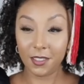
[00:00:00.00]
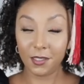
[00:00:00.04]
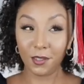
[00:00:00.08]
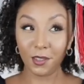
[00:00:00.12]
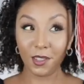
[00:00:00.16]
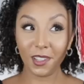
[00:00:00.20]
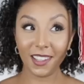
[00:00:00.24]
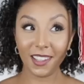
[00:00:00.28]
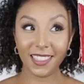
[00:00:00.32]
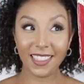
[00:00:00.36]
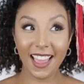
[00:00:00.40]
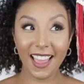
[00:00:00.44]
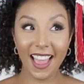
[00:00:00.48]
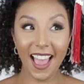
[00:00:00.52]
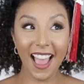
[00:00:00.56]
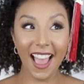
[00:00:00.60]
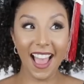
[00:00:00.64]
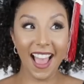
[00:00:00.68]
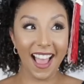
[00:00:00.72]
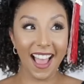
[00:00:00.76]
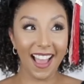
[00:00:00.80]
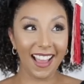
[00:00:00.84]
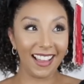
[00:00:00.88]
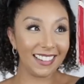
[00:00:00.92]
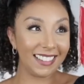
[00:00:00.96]
Look at
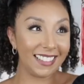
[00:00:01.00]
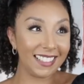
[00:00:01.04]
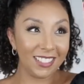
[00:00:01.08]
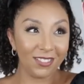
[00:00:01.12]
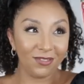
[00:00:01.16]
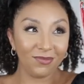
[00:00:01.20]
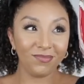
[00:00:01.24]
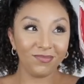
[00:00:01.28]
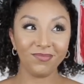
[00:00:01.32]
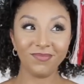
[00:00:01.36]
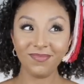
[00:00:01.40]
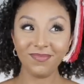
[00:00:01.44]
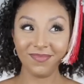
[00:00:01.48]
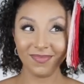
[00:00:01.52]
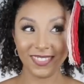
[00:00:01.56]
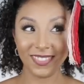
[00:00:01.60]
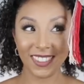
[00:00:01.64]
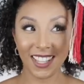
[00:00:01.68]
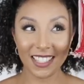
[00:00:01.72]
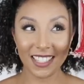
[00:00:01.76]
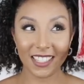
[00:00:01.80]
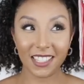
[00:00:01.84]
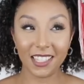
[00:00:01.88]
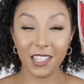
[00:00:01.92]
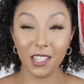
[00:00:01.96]
that.
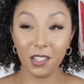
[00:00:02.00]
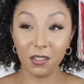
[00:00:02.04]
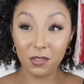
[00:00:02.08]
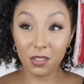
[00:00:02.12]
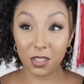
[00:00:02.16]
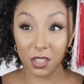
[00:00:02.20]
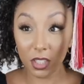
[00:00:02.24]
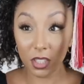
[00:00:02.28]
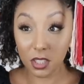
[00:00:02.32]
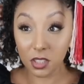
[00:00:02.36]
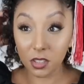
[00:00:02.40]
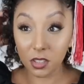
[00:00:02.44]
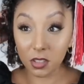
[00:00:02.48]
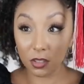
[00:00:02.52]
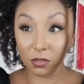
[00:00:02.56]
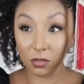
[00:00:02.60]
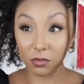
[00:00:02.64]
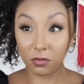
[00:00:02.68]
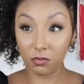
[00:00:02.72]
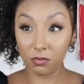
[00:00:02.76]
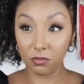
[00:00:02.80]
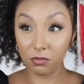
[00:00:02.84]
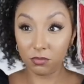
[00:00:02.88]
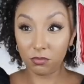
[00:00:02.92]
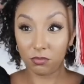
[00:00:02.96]
That's cute too.
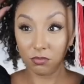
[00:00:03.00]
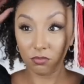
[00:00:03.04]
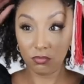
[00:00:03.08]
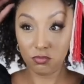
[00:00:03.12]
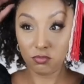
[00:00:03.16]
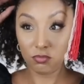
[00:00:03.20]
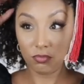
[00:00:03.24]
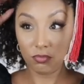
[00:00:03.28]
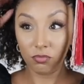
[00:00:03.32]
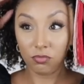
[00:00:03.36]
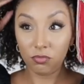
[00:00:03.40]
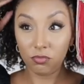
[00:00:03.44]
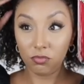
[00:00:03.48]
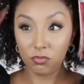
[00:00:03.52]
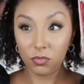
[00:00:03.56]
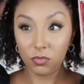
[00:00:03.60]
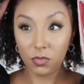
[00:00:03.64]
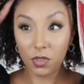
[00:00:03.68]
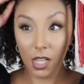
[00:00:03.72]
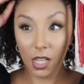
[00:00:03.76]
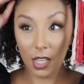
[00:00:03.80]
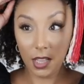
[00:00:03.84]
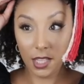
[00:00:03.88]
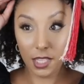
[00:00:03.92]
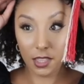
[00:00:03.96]

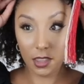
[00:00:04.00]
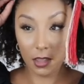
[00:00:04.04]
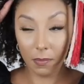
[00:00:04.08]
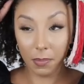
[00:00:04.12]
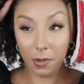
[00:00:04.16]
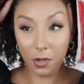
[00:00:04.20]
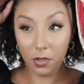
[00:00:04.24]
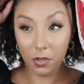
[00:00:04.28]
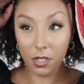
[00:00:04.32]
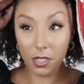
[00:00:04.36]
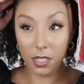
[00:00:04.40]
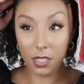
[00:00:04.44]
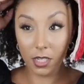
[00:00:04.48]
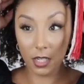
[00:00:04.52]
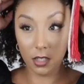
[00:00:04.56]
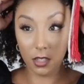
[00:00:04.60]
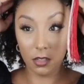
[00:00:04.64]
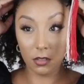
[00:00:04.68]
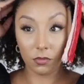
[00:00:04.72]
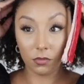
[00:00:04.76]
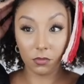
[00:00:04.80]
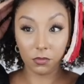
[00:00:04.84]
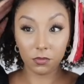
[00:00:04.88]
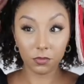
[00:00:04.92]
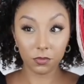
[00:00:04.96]
I like the
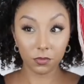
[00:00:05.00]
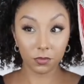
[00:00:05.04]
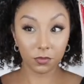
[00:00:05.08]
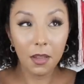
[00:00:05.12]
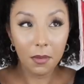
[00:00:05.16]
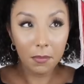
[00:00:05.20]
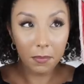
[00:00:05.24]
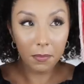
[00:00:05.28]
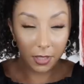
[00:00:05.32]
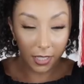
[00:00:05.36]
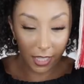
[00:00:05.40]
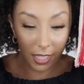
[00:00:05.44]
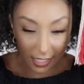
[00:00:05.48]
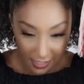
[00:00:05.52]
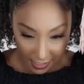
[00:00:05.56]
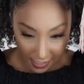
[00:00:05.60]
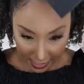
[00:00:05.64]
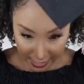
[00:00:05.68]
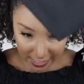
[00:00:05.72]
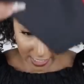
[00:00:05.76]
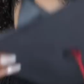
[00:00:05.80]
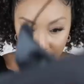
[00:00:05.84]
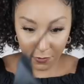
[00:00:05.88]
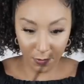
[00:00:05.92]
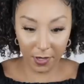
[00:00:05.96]
ponytail. But let's
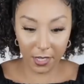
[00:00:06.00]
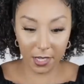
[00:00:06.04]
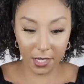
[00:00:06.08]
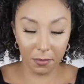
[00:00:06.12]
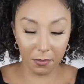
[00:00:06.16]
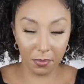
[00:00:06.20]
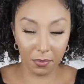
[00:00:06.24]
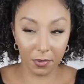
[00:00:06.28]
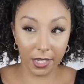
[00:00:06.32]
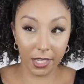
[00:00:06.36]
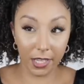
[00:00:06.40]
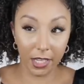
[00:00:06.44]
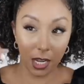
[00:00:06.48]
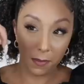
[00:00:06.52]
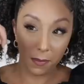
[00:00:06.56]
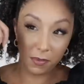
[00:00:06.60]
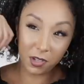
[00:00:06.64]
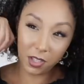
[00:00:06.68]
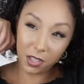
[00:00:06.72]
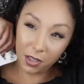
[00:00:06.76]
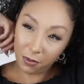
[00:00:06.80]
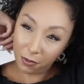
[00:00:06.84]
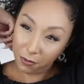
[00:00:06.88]
see if we can bring it up to the